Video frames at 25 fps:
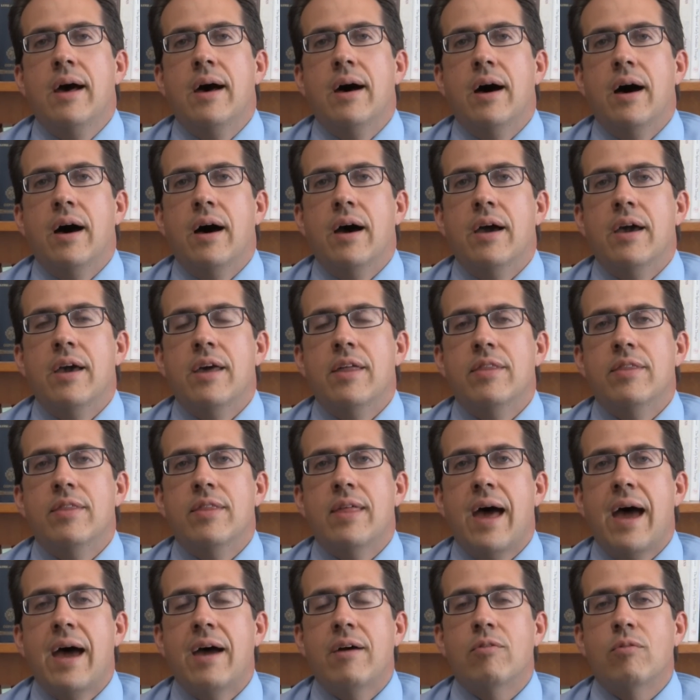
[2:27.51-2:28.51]
Uh, and
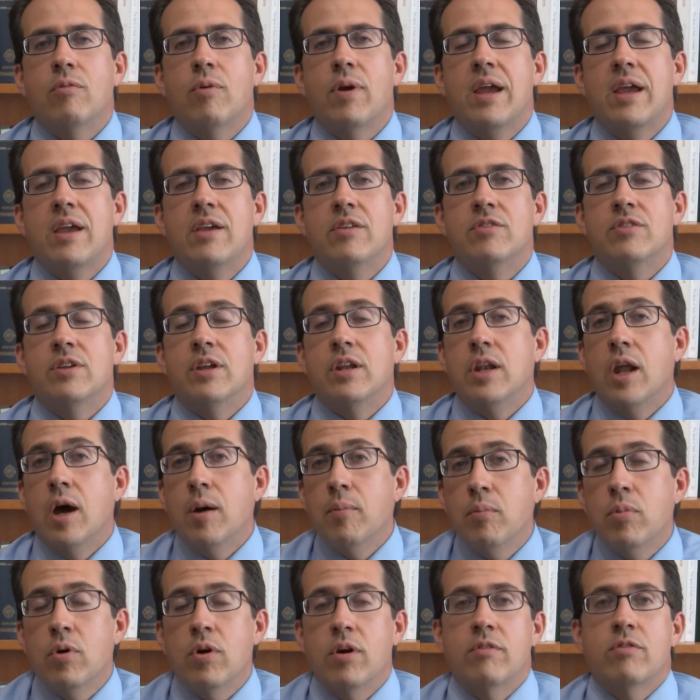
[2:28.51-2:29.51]
that raised a
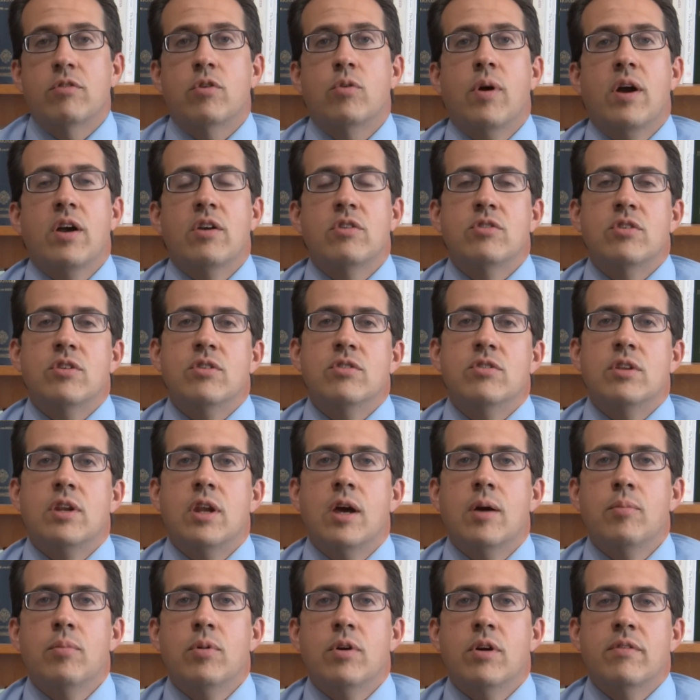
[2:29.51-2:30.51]
number of questions, a
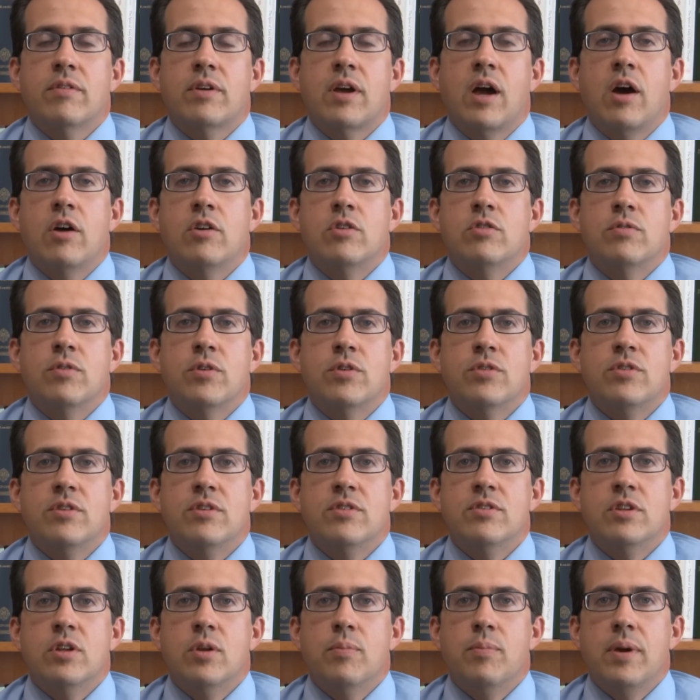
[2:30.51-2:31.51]
number of
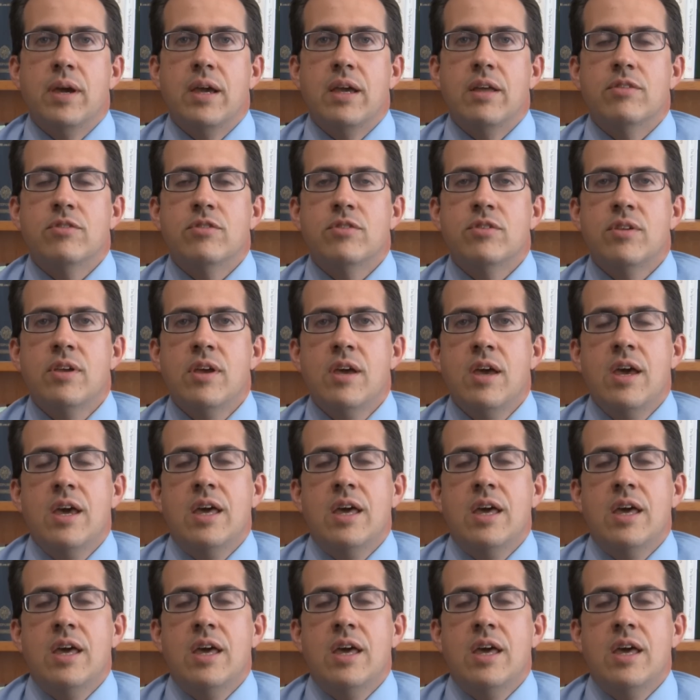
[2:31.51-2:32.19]
controversies and debates